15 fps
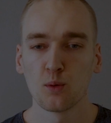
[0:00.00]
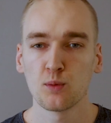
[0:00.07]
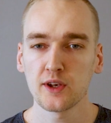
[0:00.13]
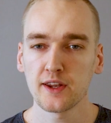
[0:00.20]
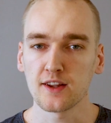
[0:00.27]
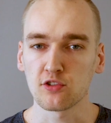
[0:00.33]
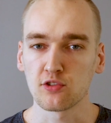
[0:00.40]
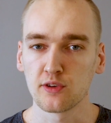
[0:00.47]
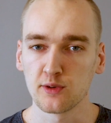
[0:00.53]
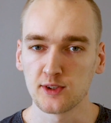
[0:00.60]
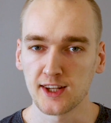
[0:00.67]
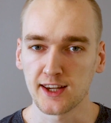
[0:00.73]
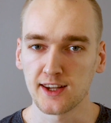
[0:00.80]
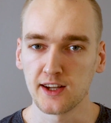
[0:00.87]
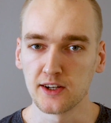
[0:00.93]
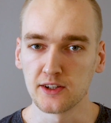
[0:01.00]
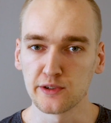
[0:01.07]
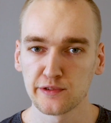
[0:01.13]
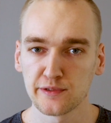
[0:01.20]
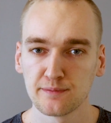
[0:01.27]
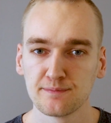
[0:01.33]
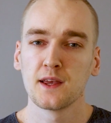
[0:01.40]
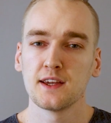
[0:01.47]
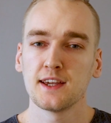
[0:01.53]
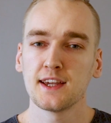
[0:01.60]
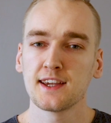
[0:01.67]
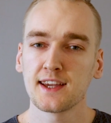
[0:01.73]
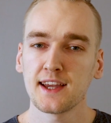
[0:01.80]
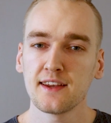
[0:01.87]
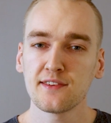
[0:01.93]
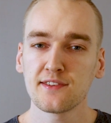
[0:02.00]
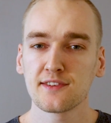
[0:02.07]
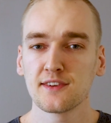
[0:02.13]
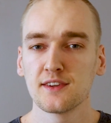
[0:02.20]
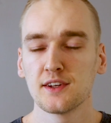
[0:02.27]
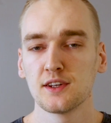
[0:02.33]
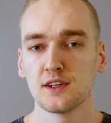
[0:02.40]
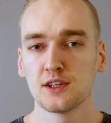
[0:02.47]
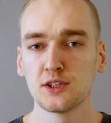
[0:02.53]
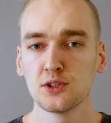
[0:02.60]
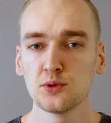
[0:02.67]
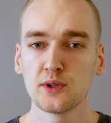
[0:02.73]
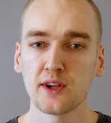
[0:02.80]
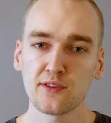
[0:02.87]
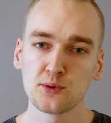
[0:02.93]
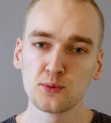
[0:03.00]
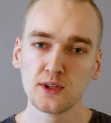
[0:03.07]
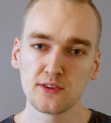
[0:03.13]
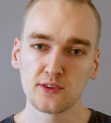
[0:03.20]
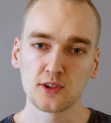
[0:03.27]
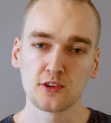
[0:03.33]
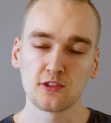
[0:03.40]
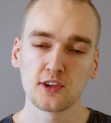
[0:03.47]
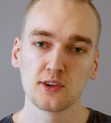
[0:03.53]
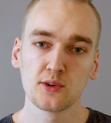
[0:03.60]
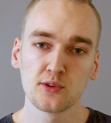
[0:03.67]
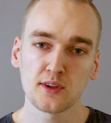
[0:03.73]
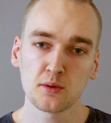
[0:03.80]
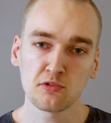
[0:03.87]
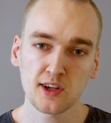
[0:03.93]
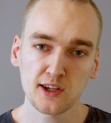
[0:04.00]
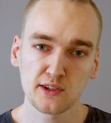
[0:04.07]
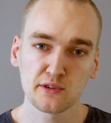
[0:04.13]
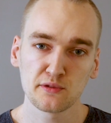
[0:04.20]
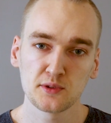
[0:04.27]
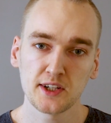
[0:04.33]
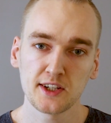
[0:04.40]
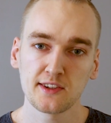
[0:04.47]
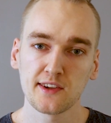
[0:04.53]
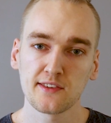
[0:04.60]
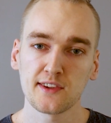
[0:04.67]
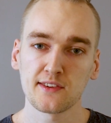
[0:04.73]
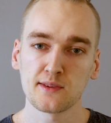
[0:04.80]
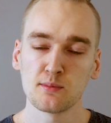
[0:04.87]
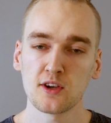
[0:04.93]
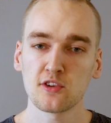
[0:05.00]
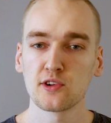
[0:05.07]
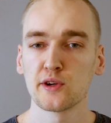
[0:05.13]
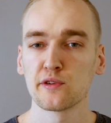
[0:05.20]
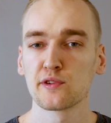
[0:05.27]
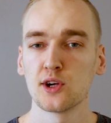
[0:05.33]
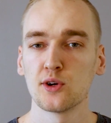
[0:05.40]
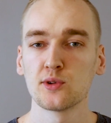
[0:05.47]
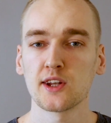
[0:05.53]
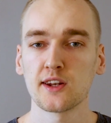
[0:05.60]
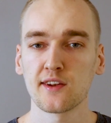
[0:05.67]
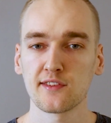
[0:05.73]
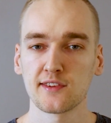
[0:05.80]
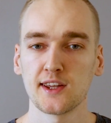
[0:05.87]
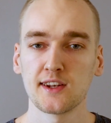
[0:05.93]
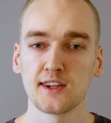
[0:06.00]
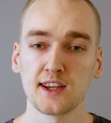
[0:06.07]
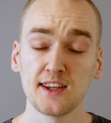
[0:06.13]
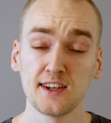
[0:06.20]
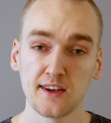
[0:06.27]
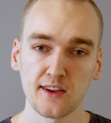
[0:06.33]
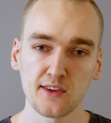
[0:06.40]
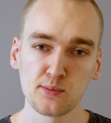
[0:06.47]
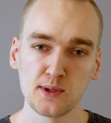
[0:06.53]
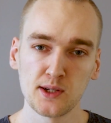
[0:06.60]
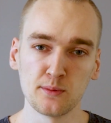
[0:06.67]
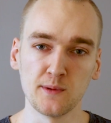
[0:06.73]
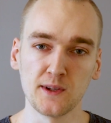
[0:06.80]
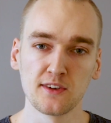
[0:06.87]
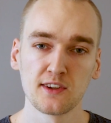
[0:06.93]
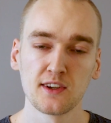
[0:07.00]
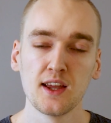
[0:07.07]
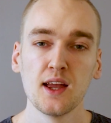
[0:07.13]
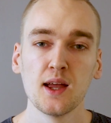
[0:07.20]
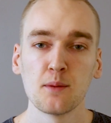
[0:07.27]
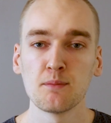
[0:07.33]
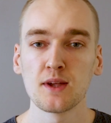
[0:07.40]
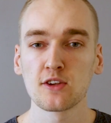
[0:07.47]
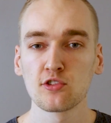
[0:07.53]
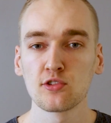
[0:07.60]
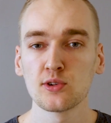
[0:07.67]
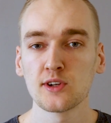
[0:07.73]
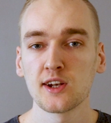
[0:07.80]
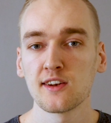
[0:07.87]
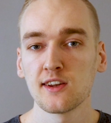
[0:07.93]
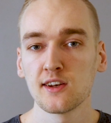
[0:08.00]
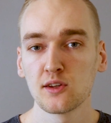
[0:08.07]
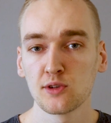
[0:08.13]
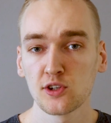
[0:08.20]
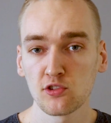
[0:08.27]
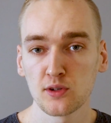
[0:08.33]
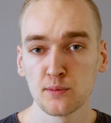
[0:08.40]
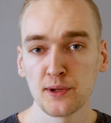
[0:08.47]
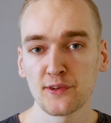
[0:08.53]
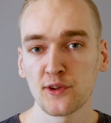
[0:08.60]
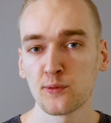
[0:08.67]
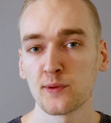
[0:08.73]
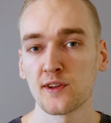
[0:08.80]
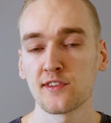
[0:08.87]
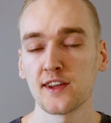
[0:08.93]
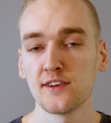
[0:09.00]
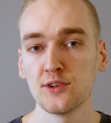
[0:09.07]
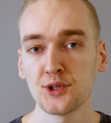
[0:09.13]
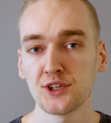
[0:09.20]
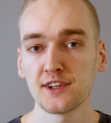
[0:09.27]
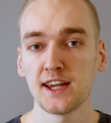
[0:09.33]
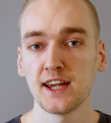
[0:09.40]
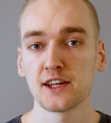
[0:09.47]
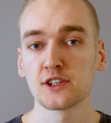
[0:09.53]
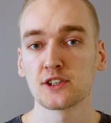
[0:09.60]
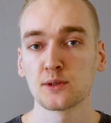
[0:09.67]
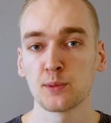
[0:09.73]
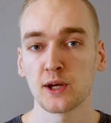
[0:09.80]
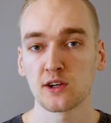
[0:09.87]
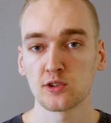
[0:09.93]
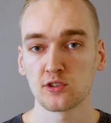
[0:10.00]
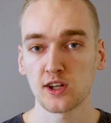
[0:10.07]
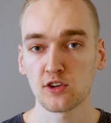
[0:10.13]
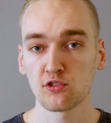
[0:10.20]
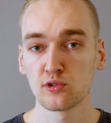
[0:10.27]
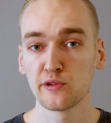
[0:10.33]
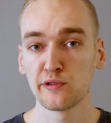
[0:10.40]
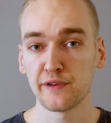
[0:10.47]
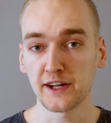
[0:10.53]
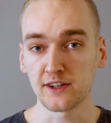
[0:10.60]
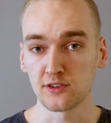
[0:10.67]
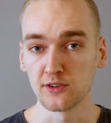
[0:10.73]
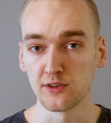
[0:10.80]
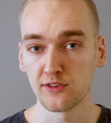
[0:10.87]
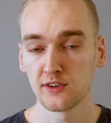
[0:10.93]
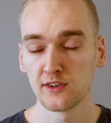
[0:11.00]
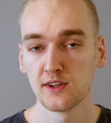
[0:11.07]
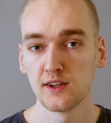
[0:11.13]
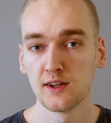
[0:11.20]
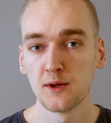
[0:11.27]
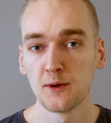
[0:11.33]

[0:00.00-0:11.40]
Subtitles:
What else should we take care of? In case you, as a researcher, use subjective ratings as a measure of code understanding in an experiment, make sure that individual participants are not anchored by contextual factors.